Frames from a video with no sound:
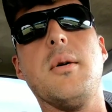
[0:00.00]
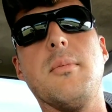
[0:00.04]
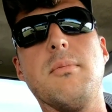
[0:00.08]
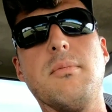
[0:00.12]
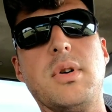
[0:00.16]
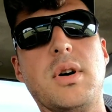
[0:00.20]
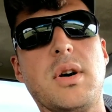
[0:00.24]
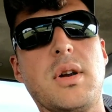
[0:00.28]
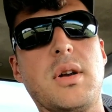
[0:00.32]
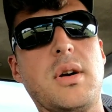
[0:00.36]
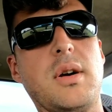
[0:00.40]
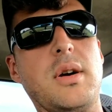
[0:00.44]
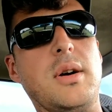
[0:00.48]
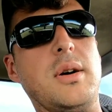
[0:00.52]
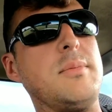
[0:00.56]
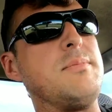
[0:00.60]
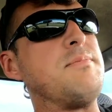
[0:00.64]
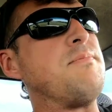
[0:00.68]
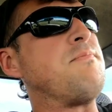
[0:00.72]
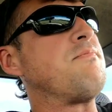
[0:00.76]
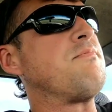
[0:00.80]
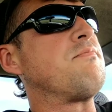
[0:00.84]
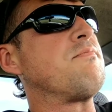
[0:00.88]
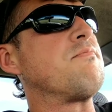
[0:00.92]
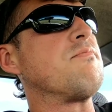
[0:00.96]
But
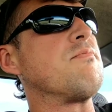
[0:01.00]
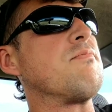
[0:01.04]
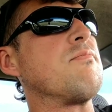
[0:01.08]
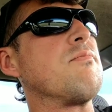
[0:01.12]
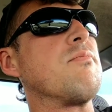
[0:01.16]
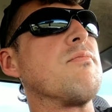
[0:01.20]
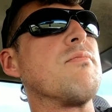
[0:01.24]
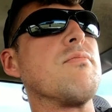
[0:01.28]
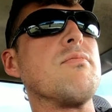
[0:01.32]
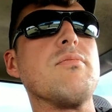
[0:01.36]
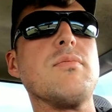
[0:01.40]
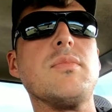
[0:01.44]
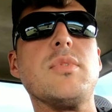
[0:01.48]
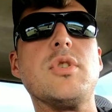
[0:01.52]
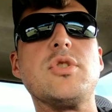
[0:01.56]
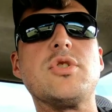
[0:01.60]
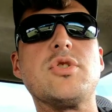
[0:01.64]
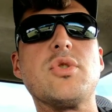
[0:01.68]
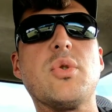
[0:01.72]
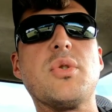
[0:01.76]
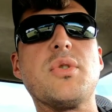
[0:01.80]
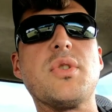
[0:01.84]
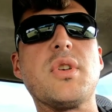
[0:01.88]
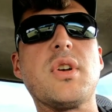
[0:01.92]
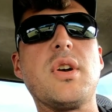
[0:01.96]

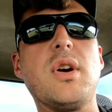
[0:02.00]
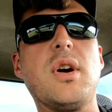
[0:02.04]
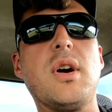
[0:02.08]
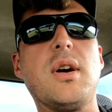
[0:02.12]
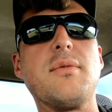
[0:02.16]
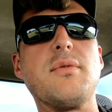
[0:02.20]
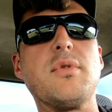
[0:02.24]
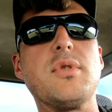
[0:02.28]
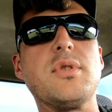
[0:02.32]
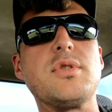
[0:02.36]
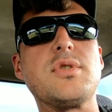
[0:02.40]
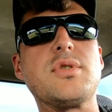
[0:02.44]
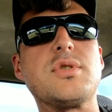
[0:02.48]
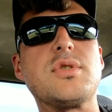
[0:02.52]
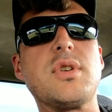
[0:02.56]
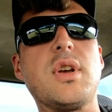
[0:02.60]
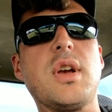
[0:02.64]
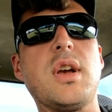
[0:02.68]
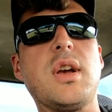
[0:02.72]
enjoy the coverage,